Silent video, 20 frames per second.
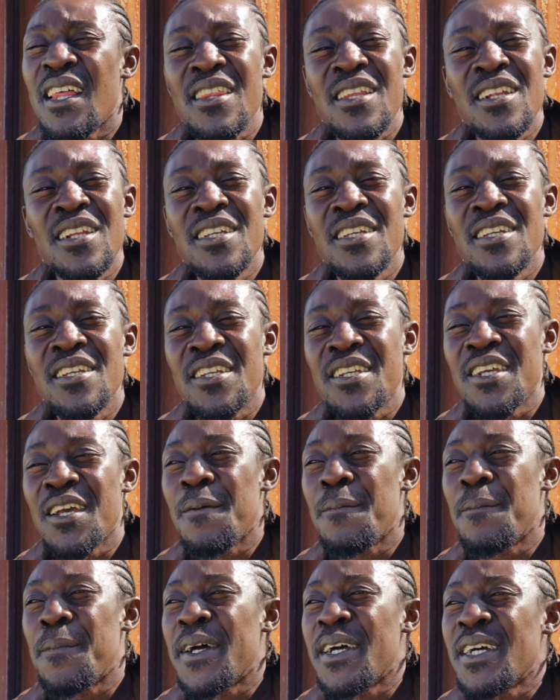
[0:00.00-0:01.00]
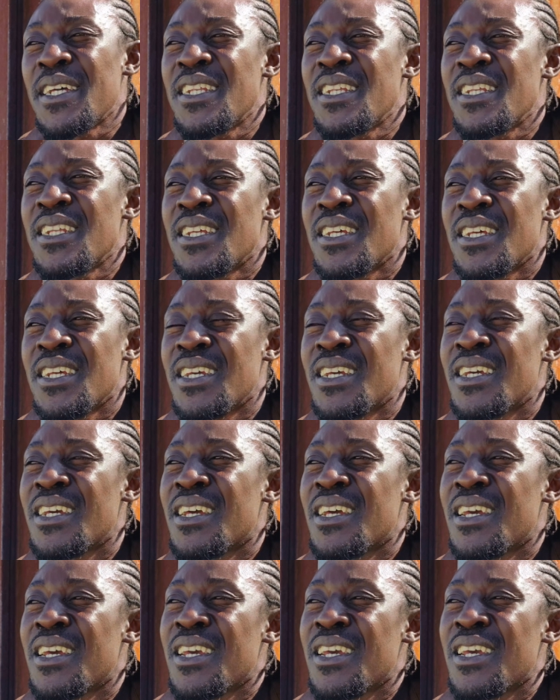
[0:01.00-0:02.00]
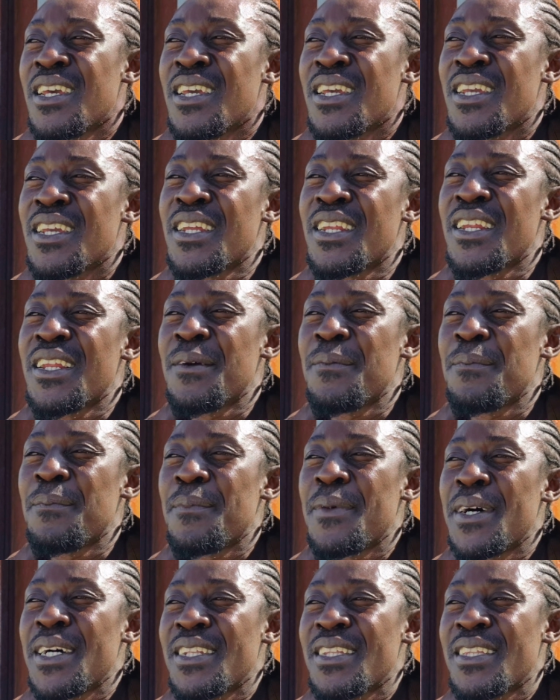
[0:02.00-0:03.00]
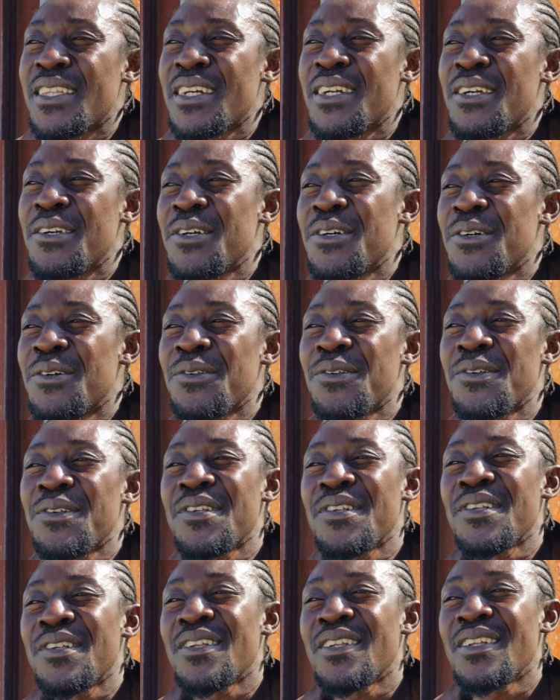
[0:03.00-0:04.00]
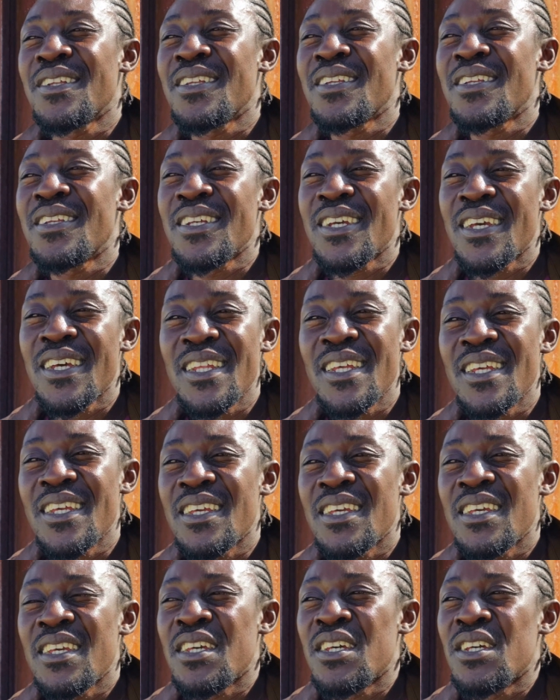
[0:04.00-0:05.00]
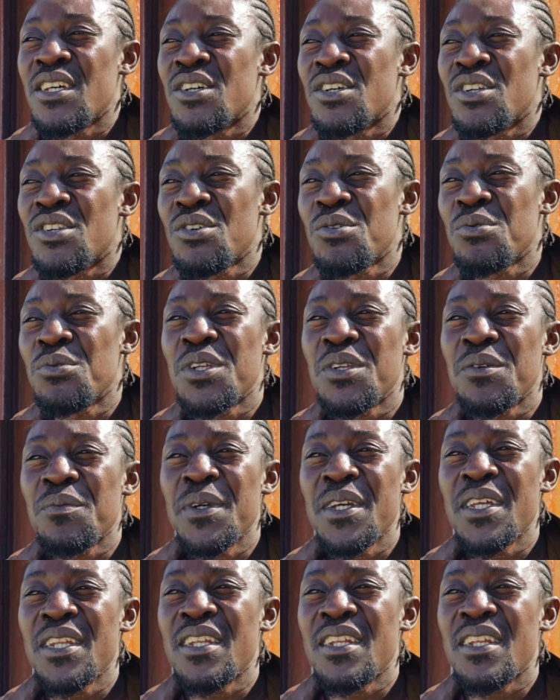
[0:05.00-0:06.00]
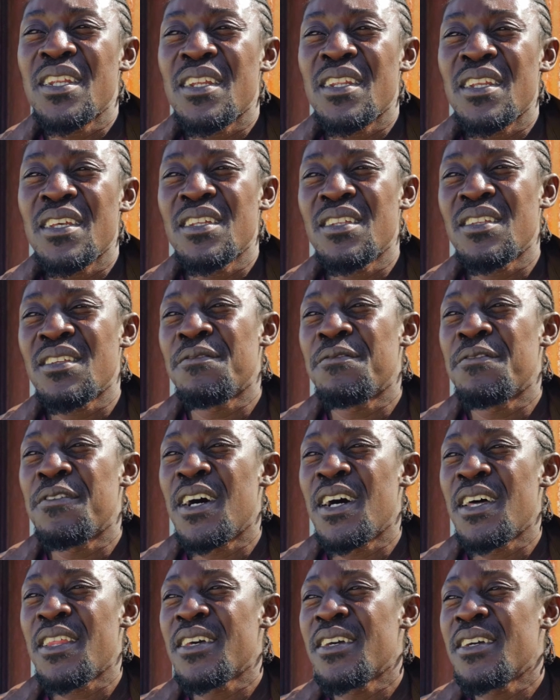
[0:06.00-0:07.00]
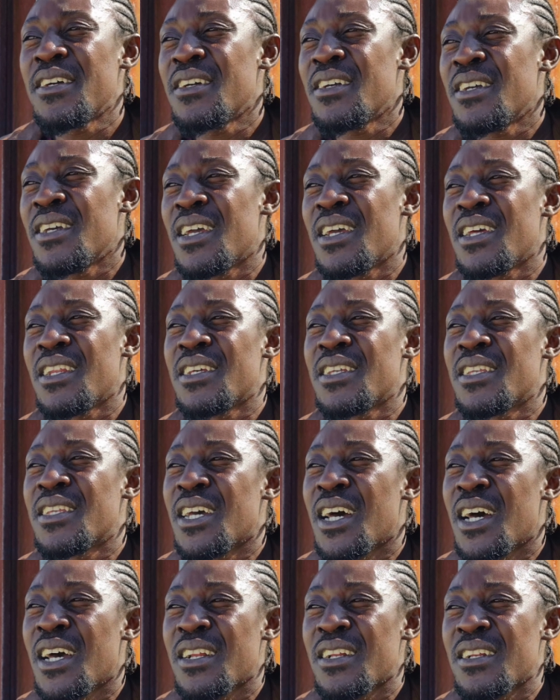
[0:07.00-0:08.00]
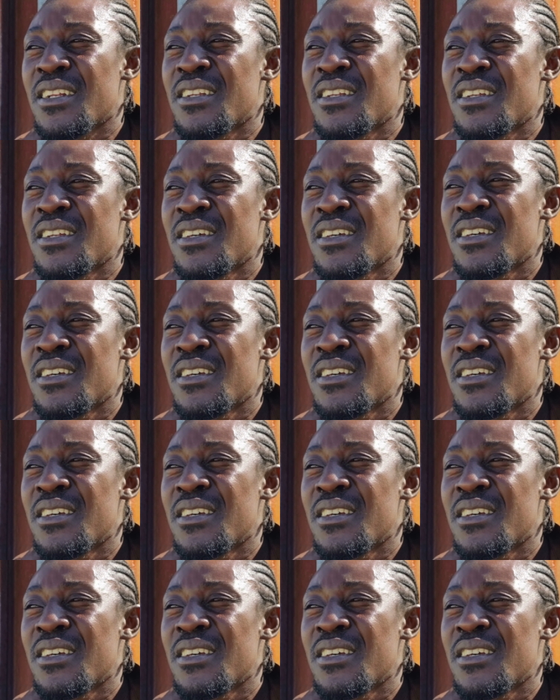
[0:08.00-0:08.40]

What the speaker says: Earthly Shepherd in a Mysterious Journey. So which means it's a father and a child.